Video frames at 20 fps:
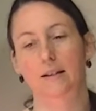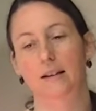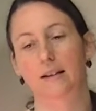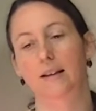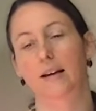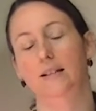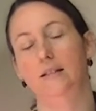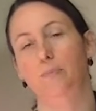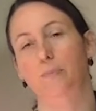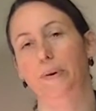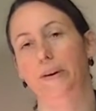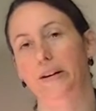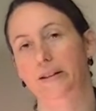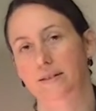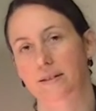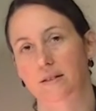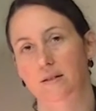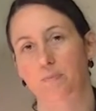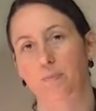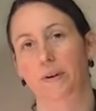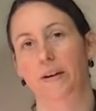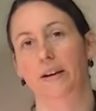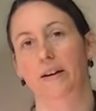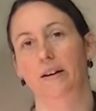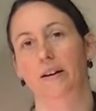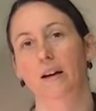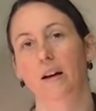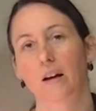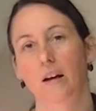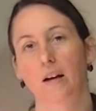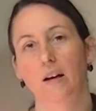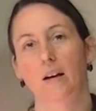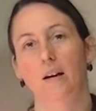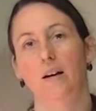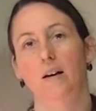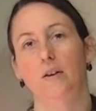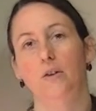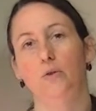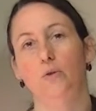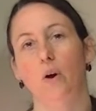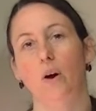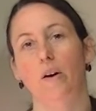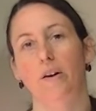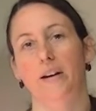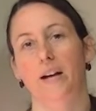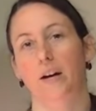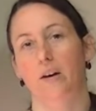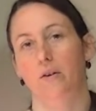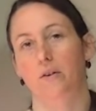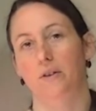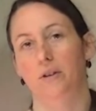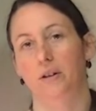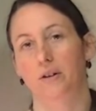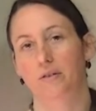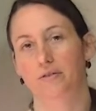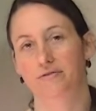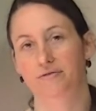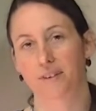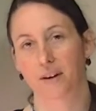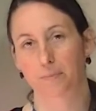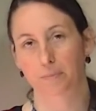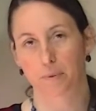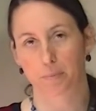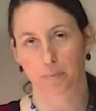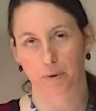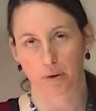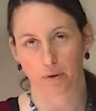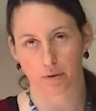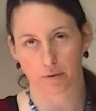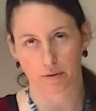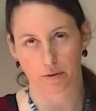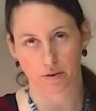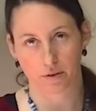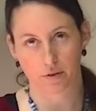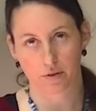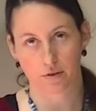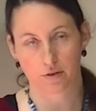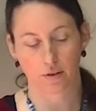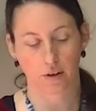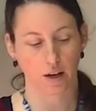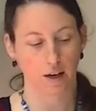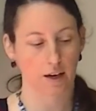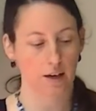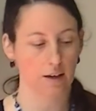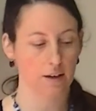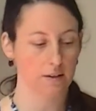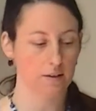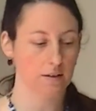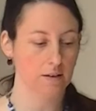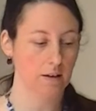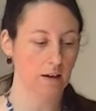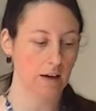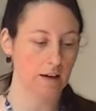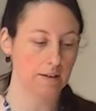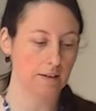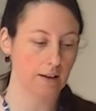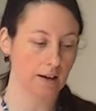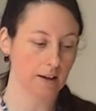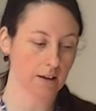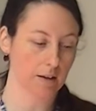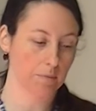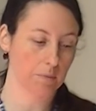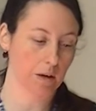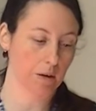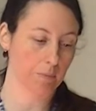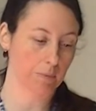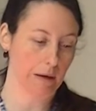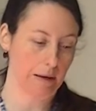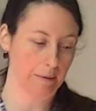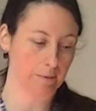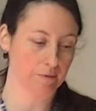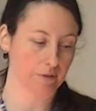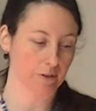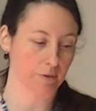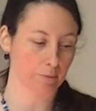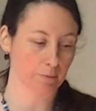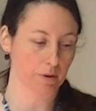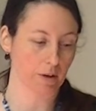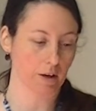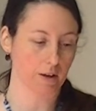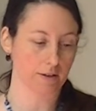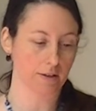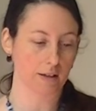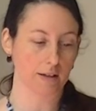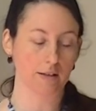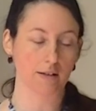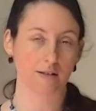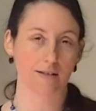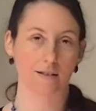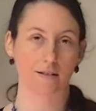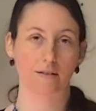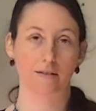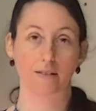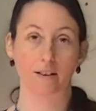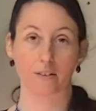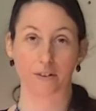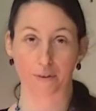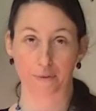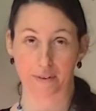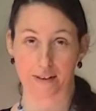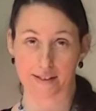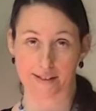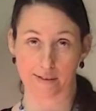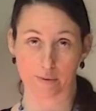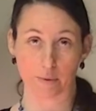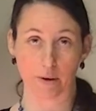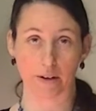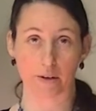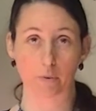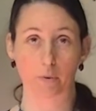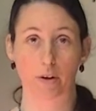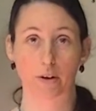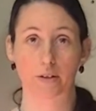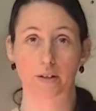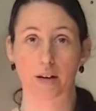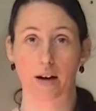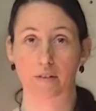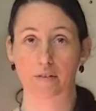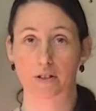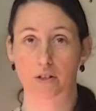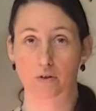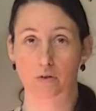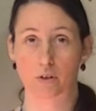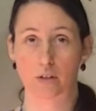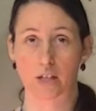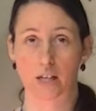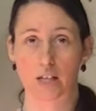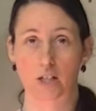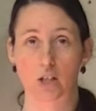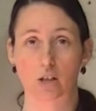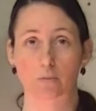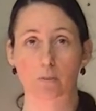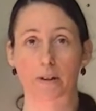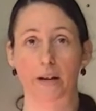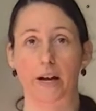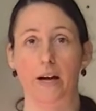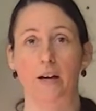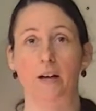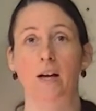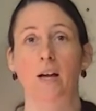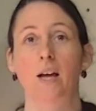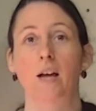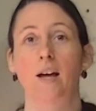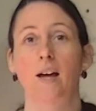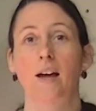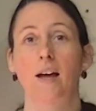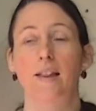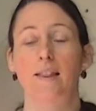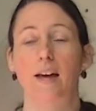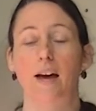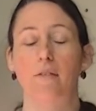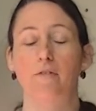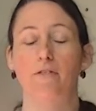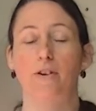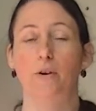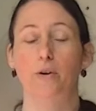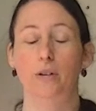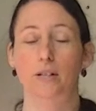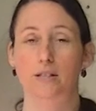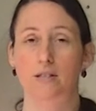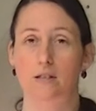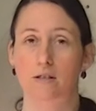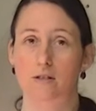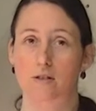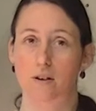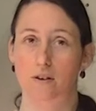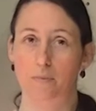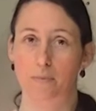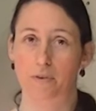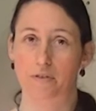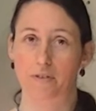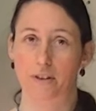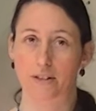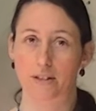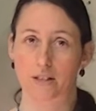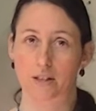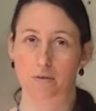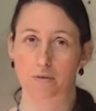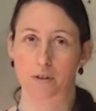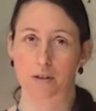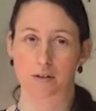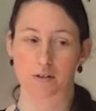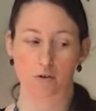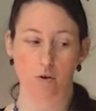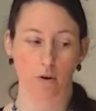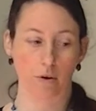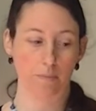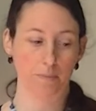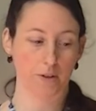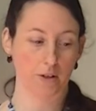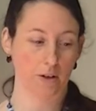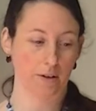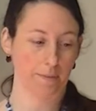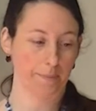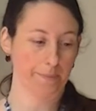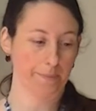that's because it's being drawn out from the bones, and that can be a painful process. So another reason why you want to have a strategic plan that focuses on preventing resorption.